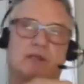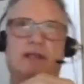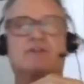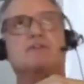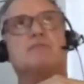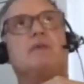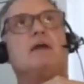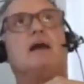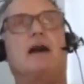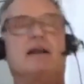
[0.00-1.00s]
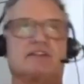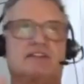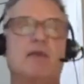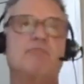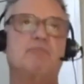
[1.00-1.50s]
I stepped
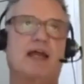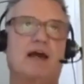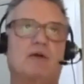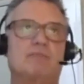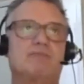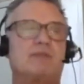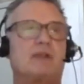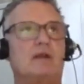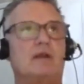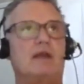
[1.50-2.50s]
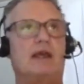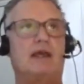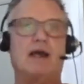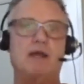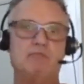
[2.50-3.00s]
down and I
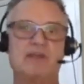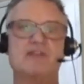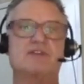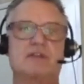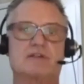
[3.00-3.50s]
missed the step.